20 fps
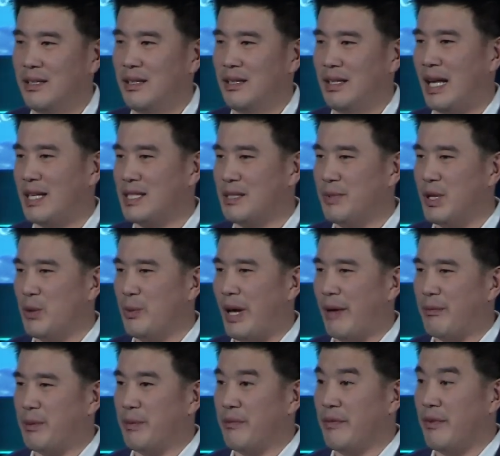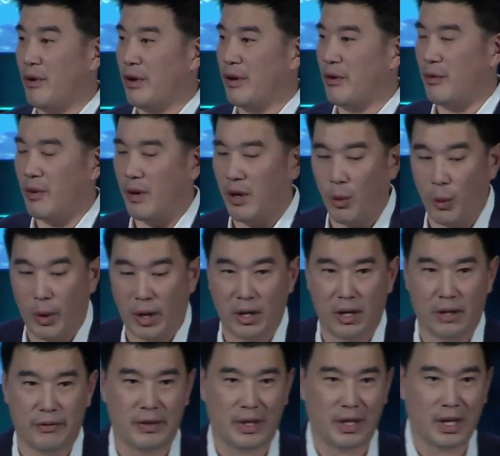That's something we have to be very aware
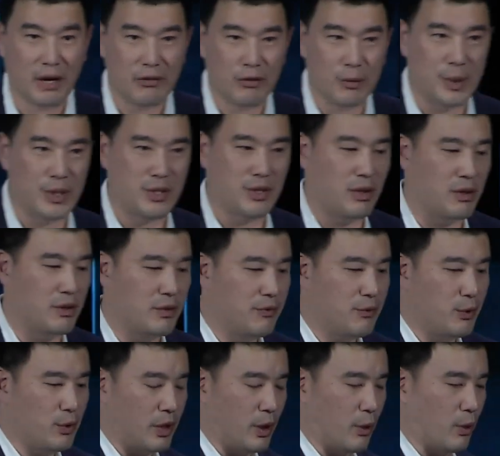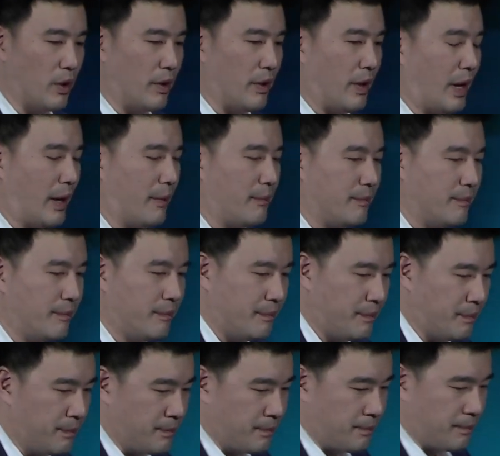of, and the governments are fully aware of that.
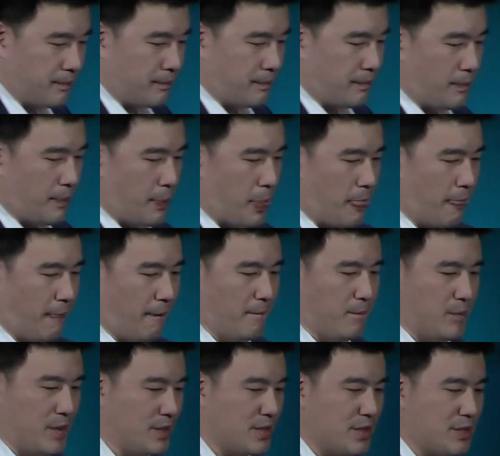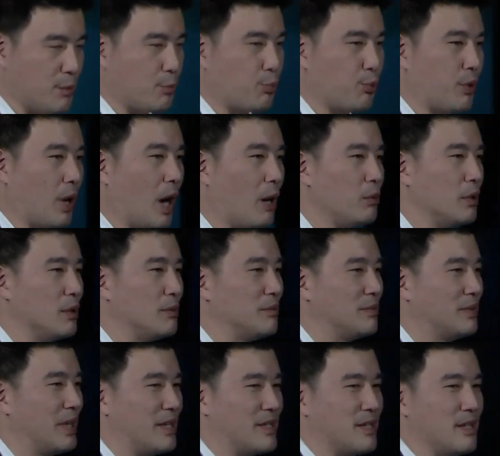This is a problem
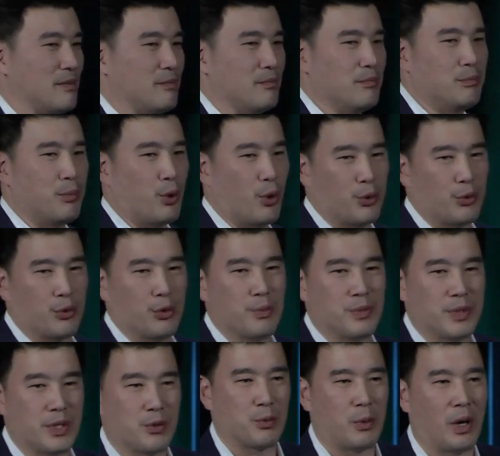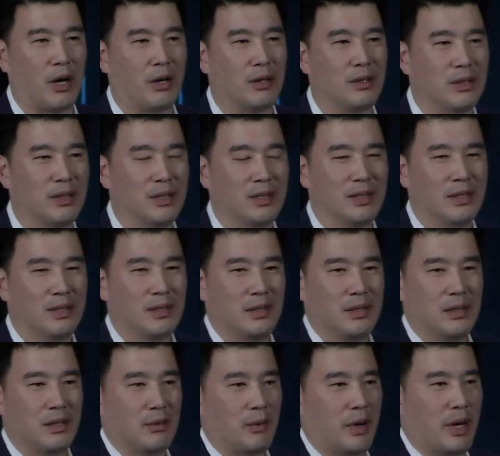that's in boardrooms well,
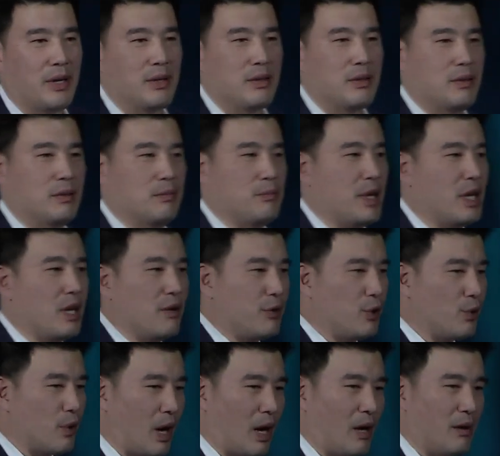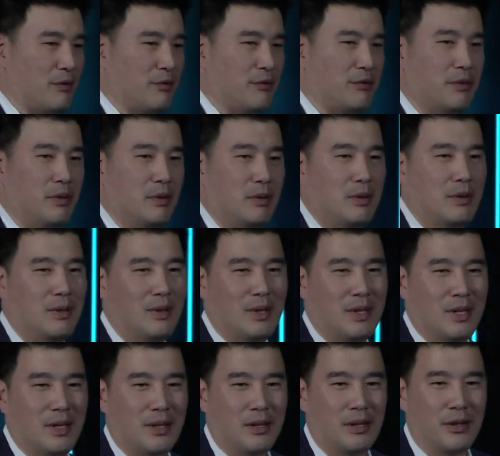right? Many of you have
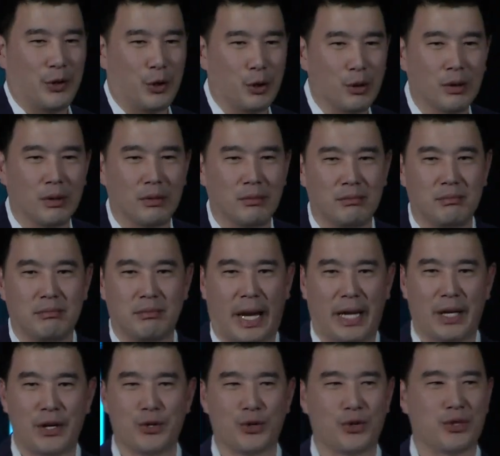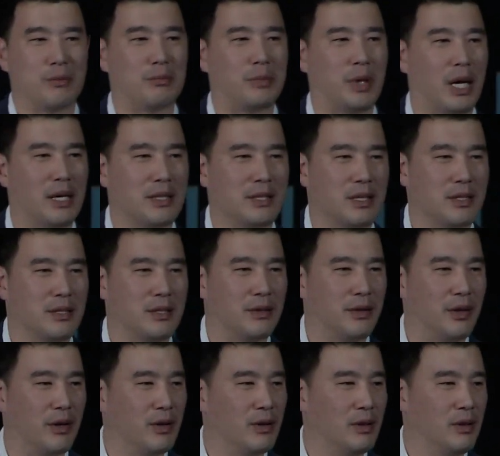your managers and bosses,
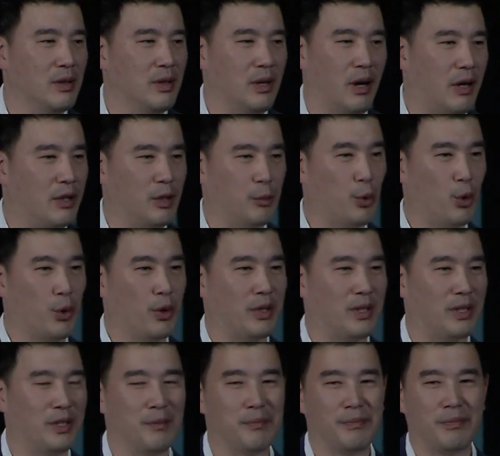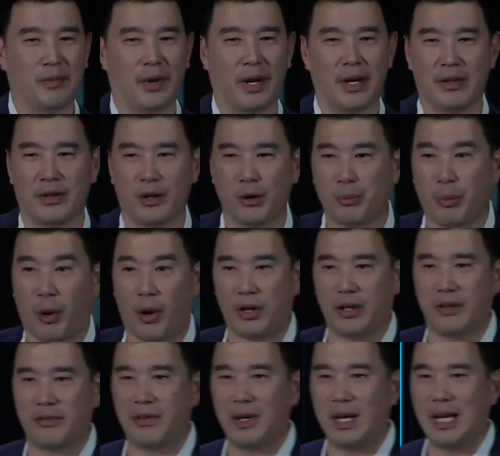and they're on the board, right? They're
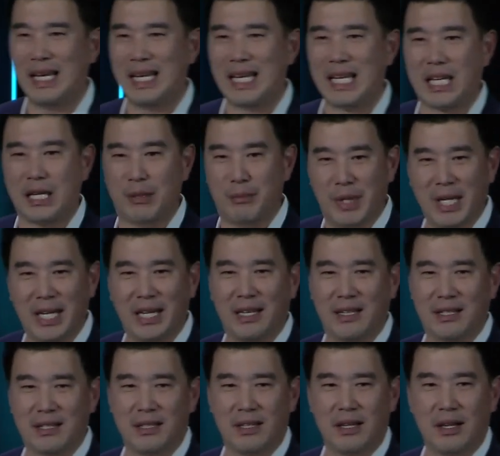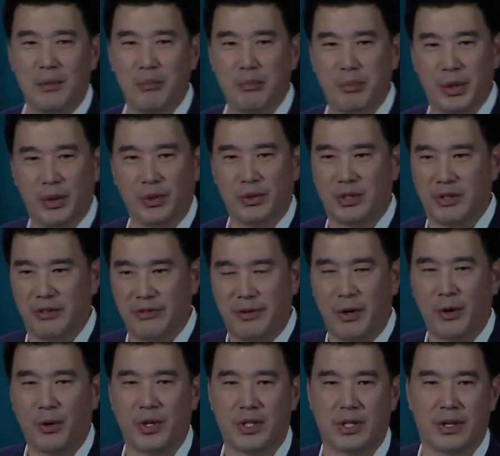part of committees built to
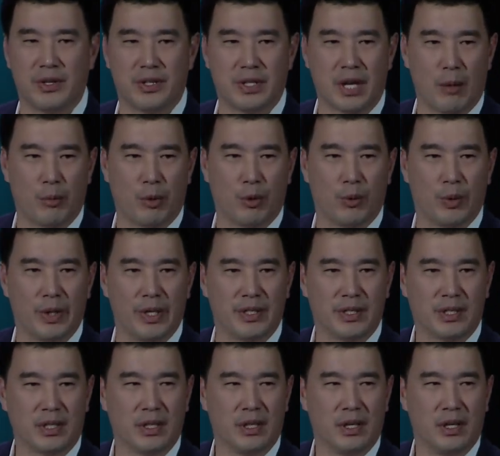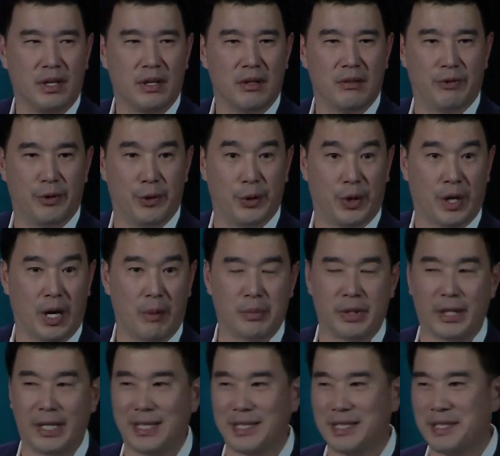focus on cyber risk for your
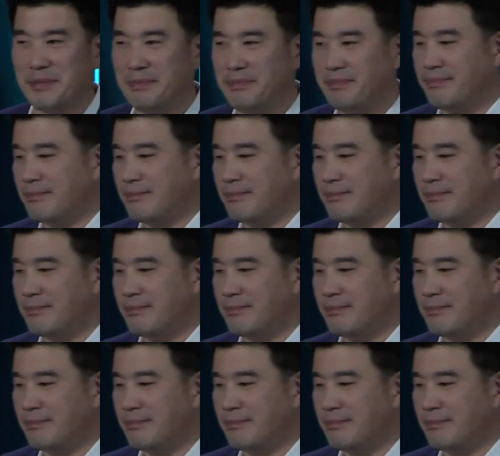companies.